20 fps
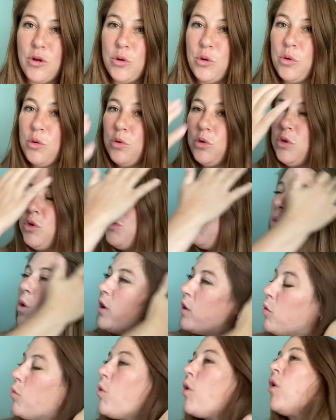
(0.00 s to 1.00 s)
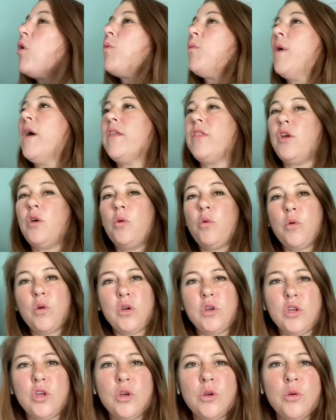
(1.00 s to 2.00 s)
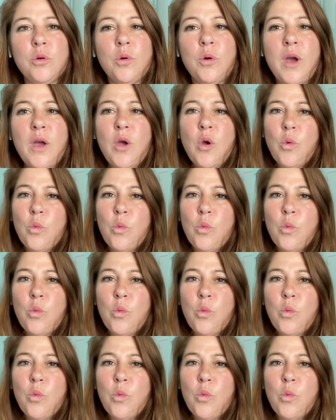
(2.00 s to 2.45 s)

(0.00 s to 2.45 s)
Who do you want to work with? Who are you?